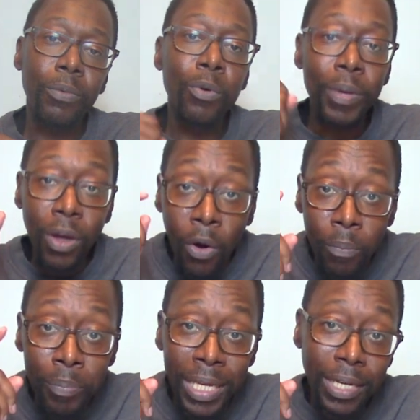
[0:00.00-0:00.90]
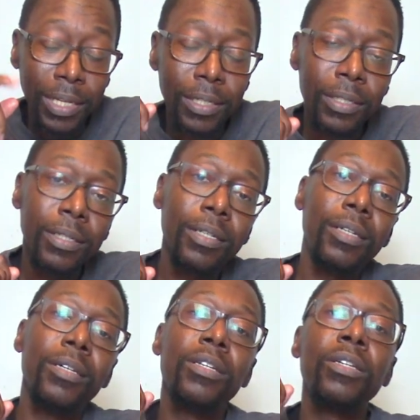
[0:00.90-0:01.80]
We will be obedient
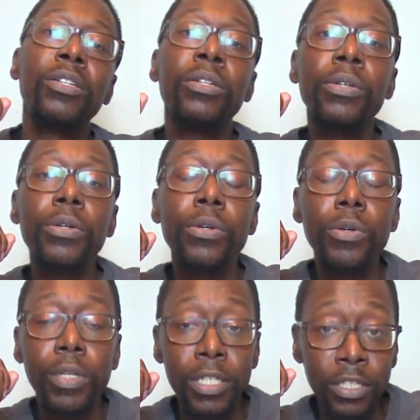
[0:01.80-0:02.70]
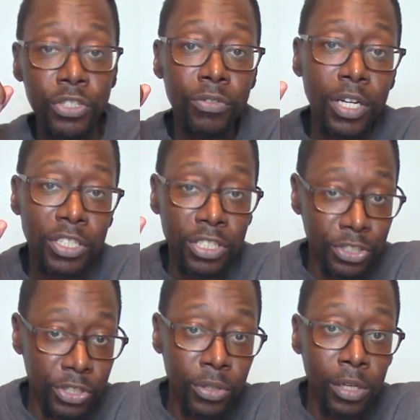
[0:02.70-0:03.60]
to his
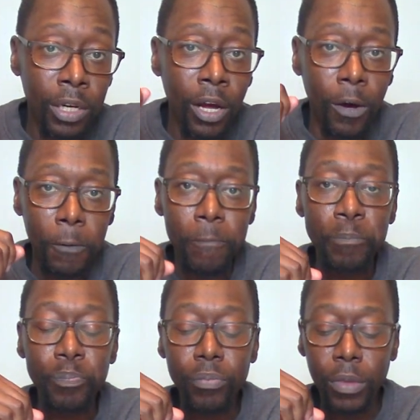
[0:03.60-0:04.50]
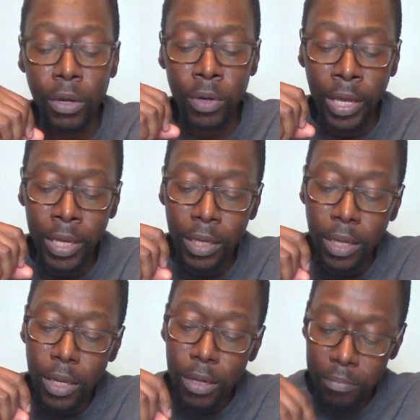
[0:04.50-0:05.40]
instructions, to the law. Okay.
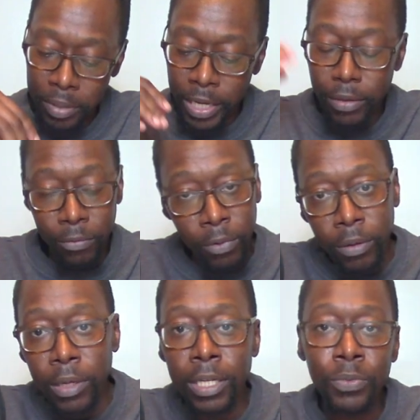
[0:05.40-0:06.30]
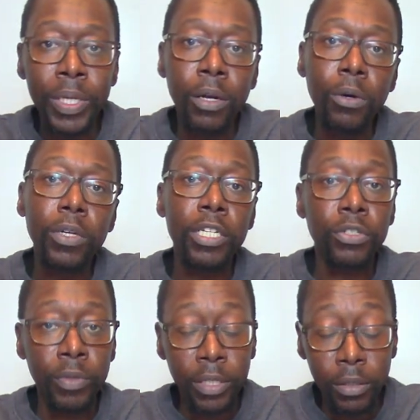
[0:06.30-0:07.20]
But as we know,
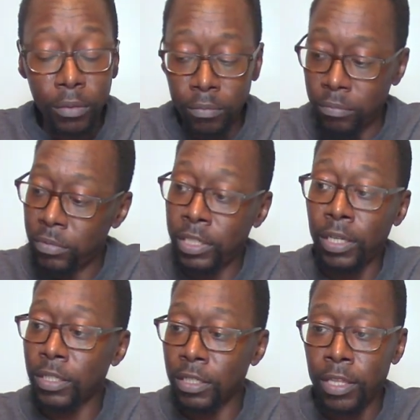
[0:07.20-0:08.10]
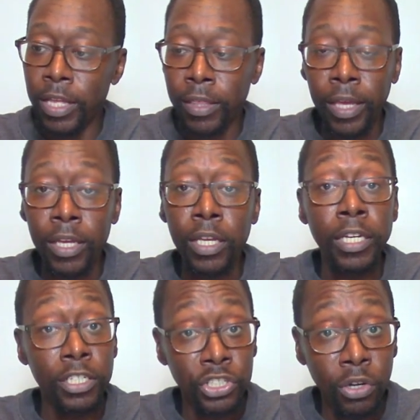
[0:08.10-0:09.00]
history tells us that
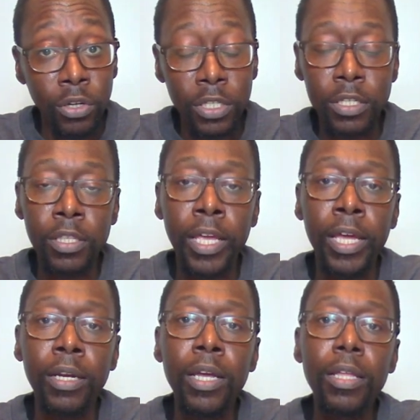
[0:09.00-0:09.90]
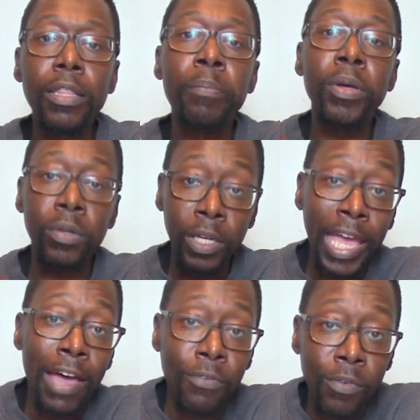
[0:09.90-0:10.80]
it shows us that they built a
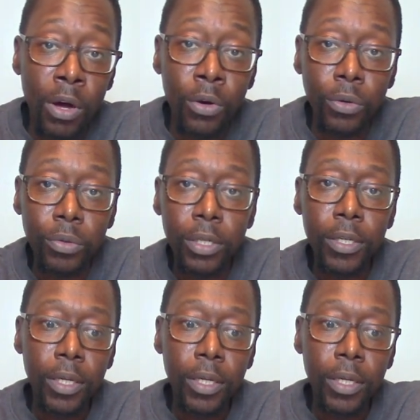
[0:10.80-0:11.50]
calf of gold